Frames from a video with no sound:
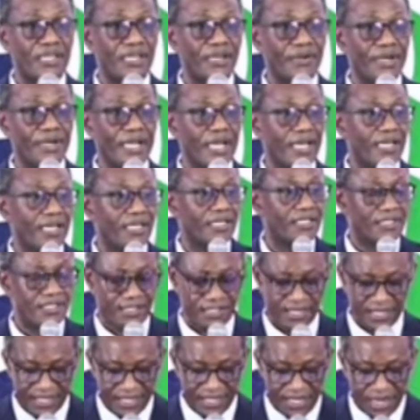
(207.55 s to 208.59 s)
area
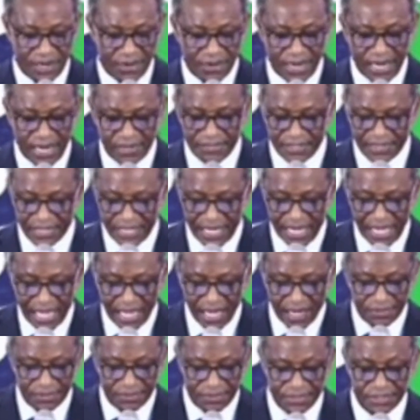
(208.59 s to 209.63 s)
heads, and their wives in the
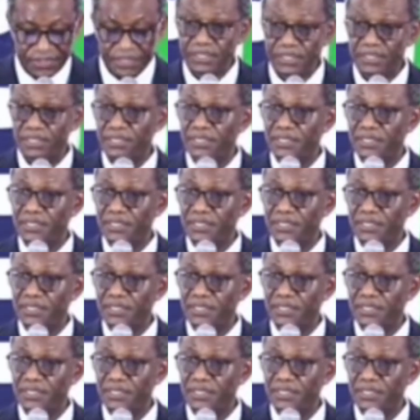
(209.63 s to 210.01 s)
house,